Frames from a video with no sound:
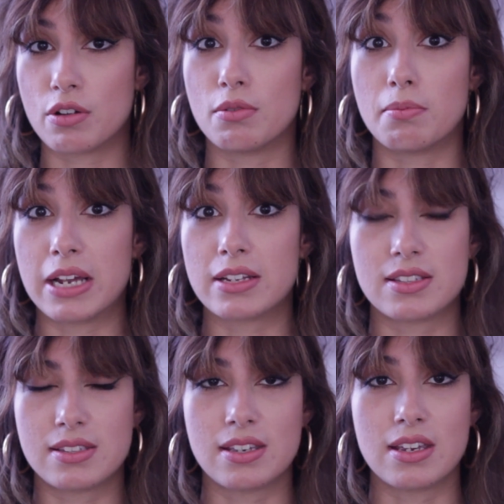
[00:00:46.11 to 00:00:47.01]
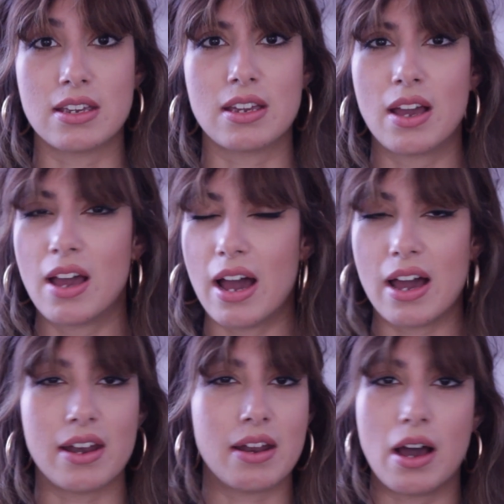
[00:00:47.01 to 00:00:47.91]
you might see
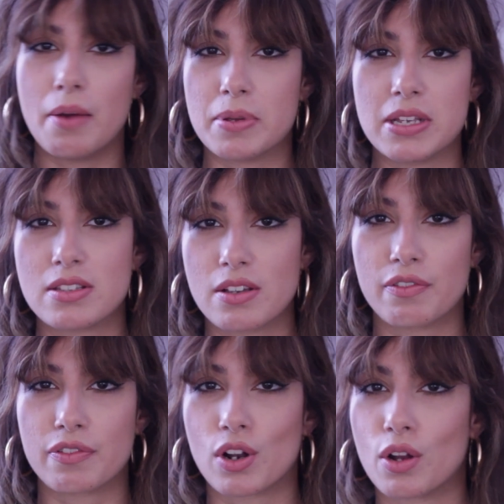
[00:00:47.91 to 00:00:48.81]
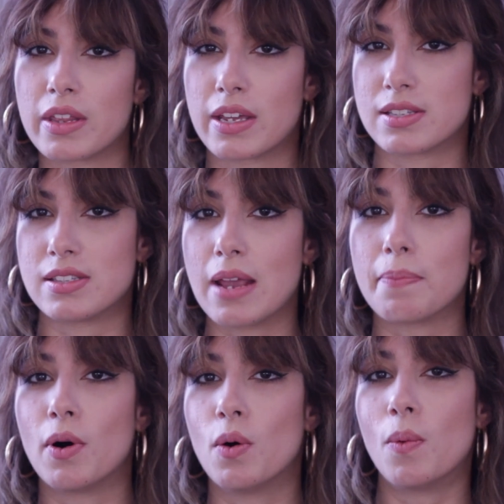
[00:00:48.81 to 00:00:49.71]
a piece of clothing, a
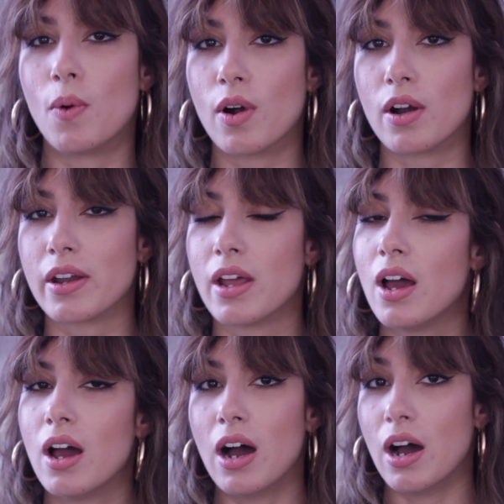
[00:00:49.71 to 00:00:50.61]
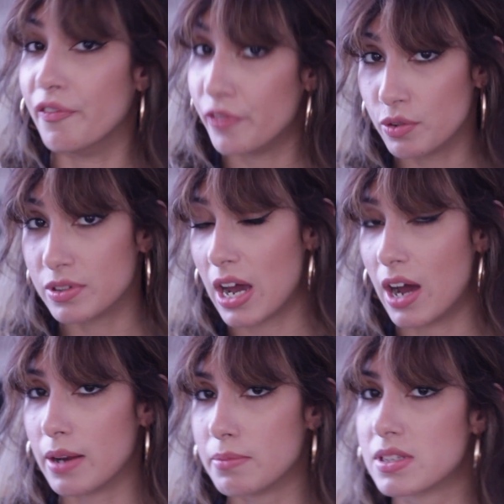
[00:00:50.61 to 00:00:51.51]
staple, worn a few
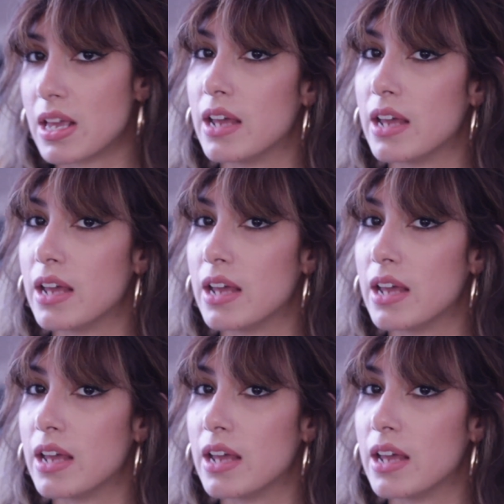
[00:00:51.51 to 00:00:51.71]
times.